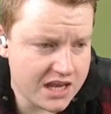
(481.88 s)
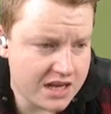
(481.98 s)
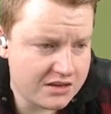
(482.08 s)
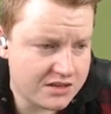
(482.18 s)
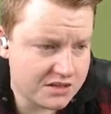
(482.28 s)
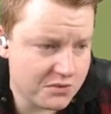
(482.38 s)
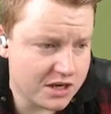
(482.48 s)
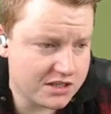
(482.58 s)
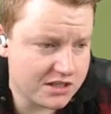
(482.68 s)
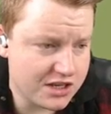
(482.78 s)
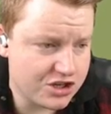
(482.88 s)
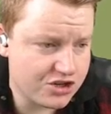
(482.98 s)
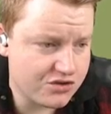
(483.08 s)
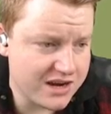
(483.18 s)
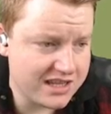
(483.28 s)
again, because it worked a
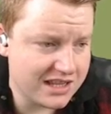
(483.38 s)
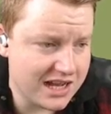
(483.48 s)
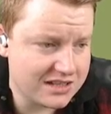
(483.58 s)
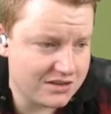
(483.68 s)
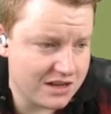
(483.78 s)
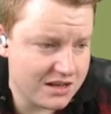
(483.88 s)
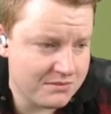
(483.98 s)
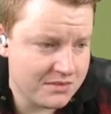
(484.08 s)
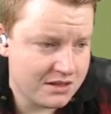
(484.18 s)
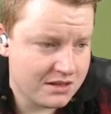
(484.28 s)
treat last time.